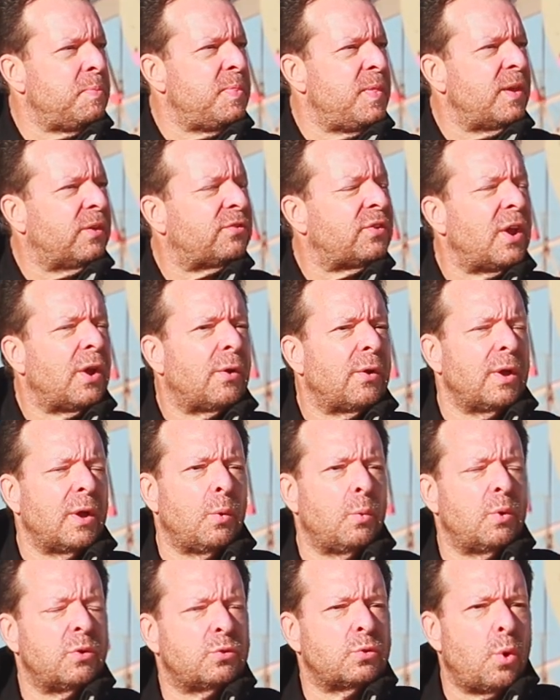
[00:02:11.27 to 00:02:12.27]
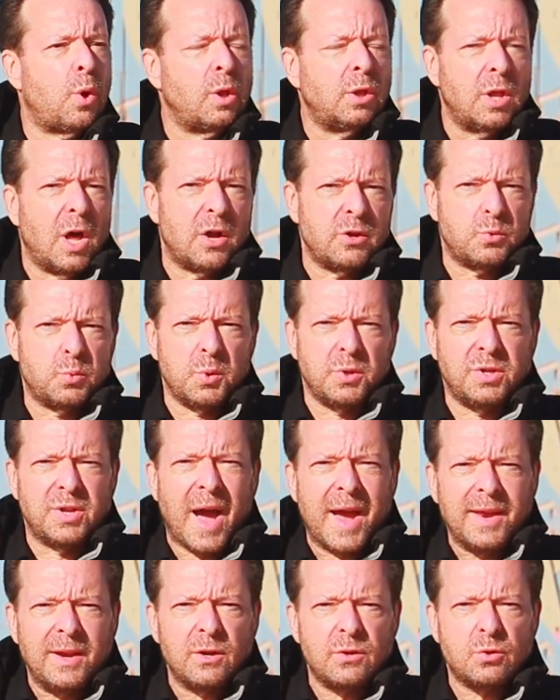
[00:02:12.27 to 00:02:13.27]
this area was all lush with
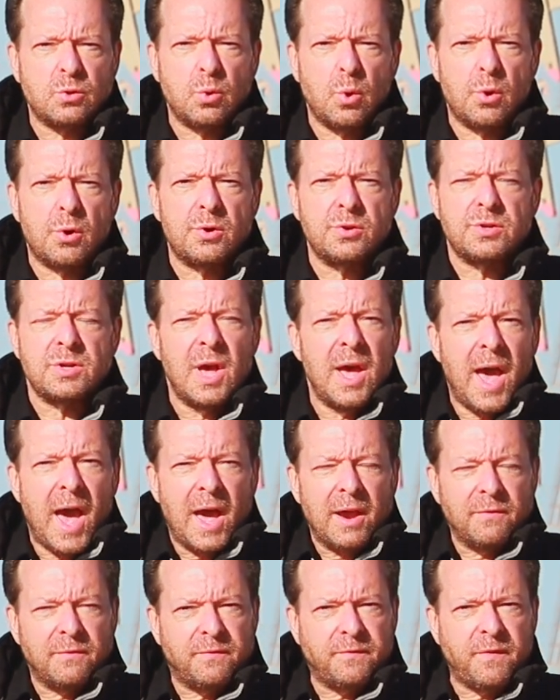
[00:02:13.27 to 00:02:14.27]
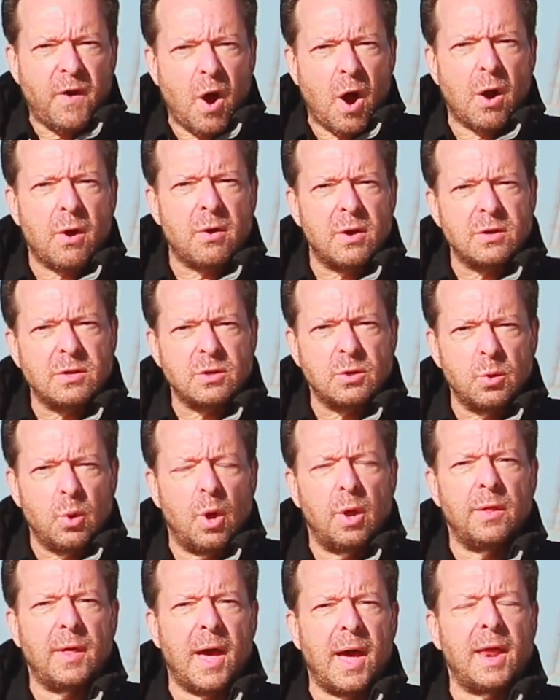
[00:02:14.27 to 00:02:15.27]
dinosaurs and forests and
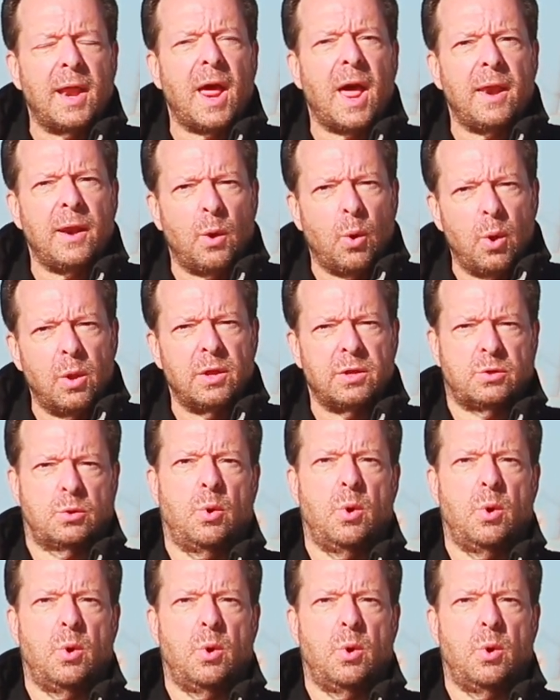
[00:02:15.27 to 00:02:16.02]
all that, and all this